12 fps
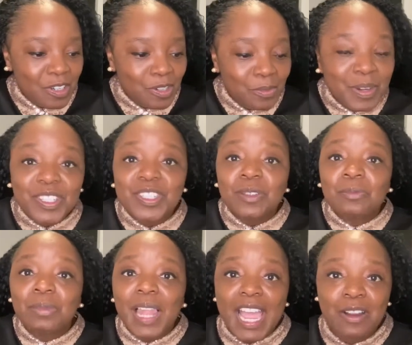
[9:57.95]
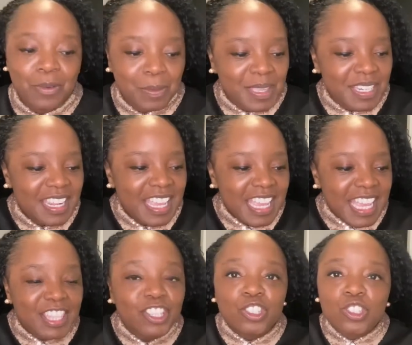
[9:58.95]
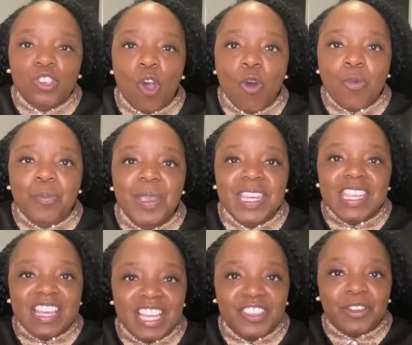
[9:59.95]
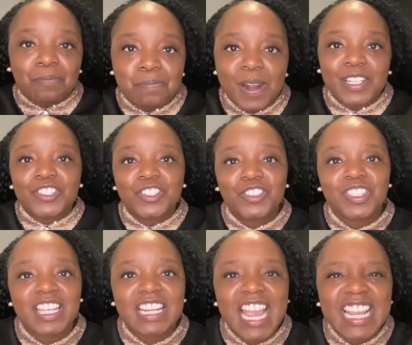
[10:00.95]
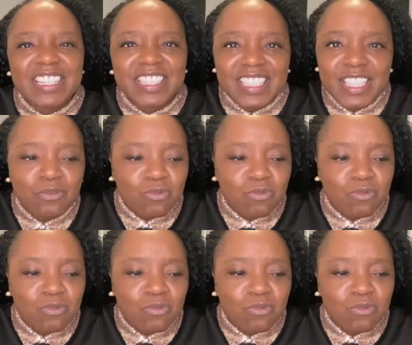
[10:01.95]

We're still Black women, and there's so many other pressures that kind of sit